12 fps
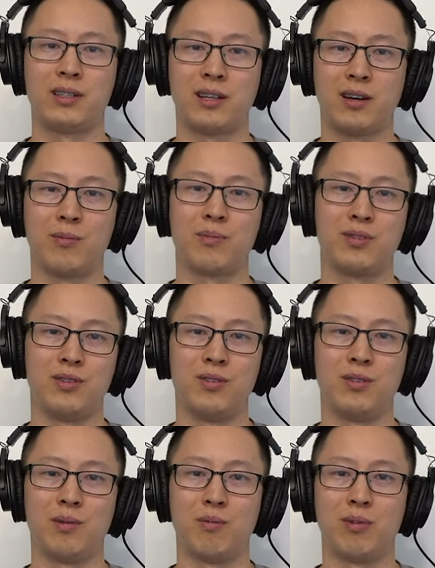to help
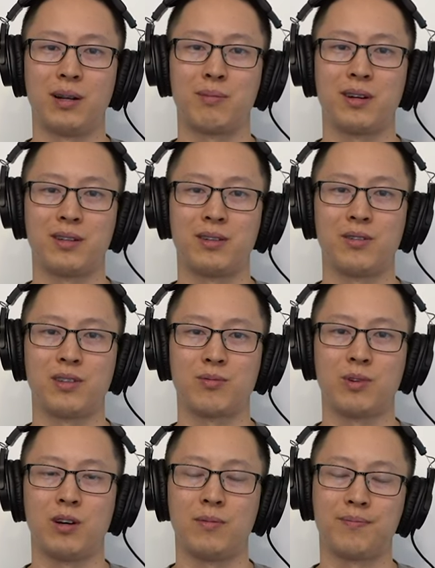to break plateaus as
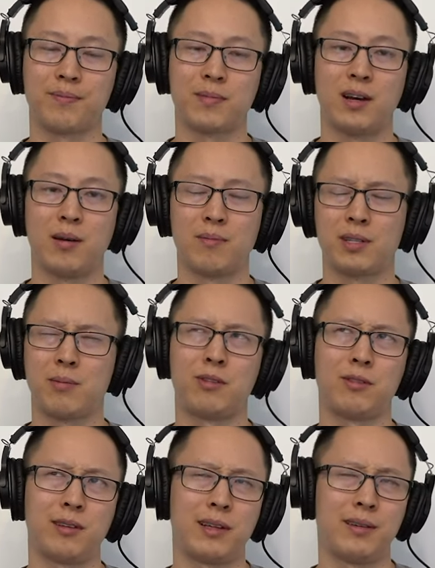well. Um,
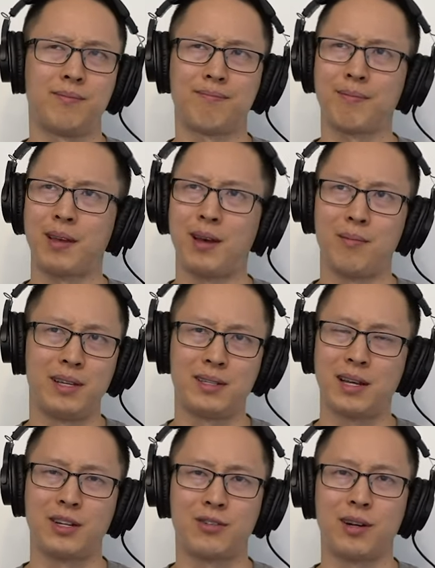similarly, um,
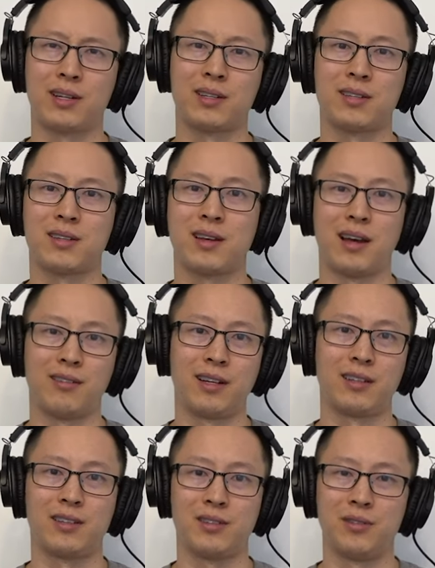eccentrics, I
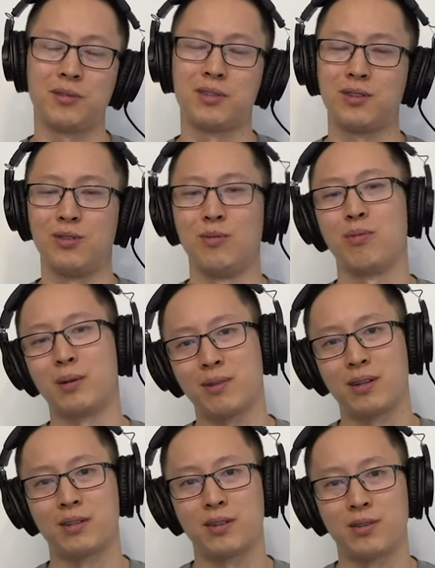like to use to break
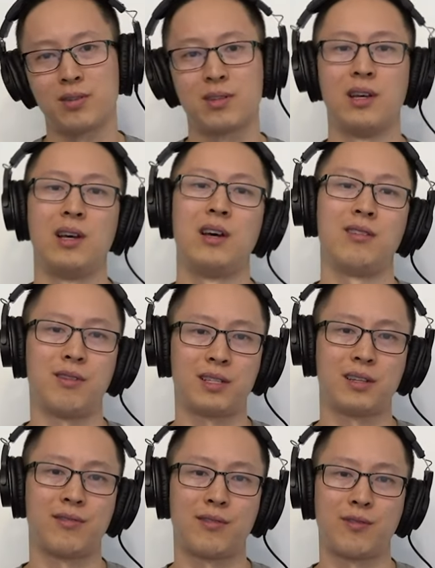plateaus.
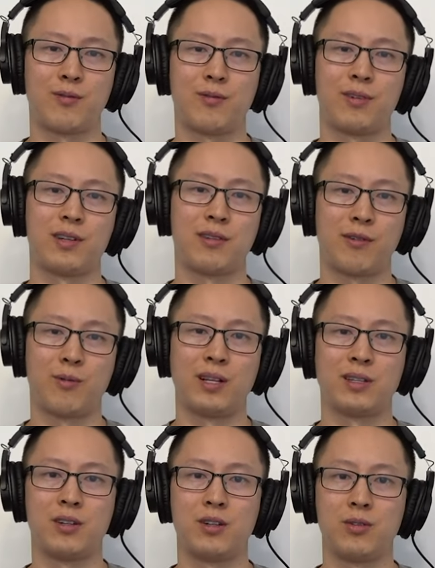Lots of different
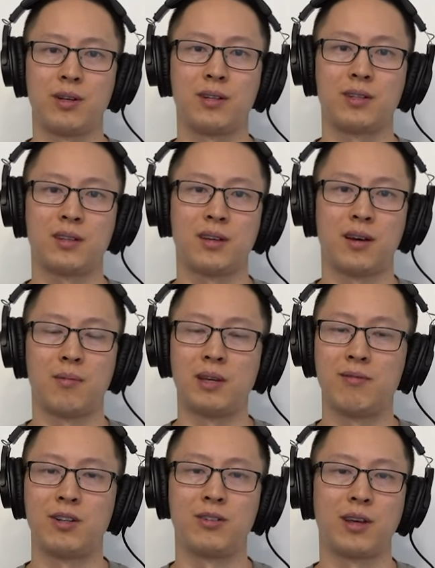ways to do it, um,
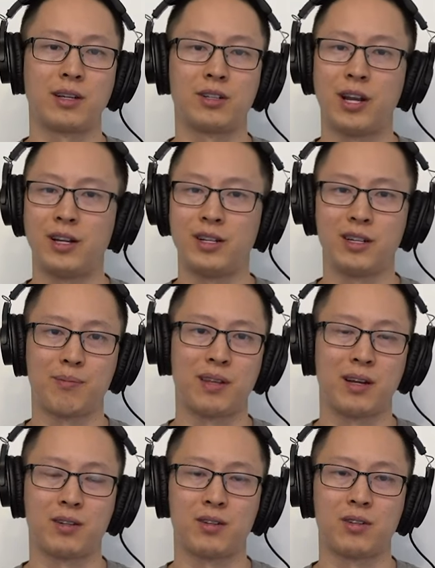even like changing up the
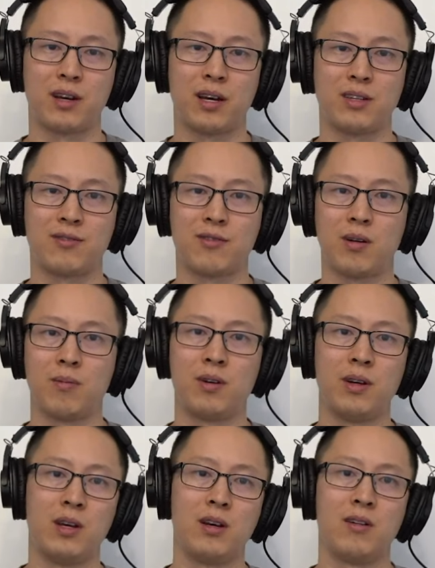exercise from
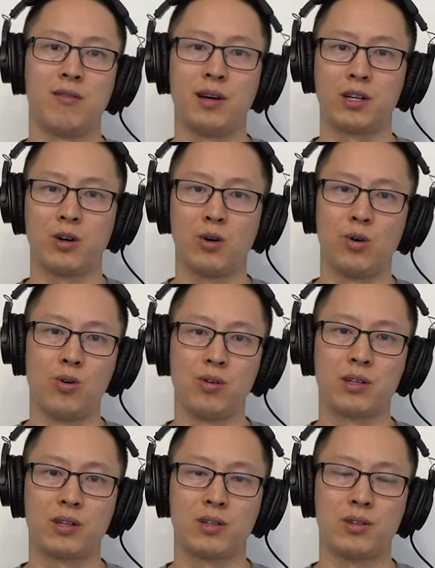like a
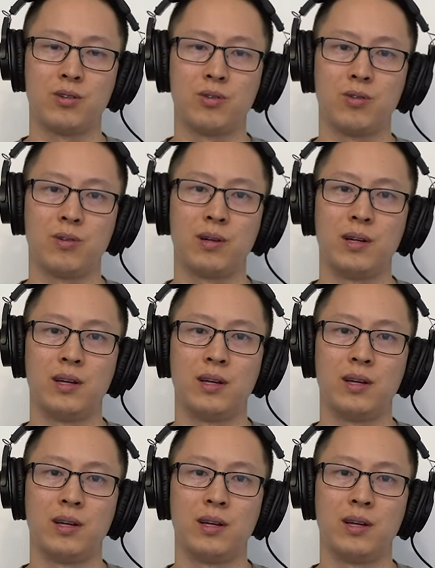hold to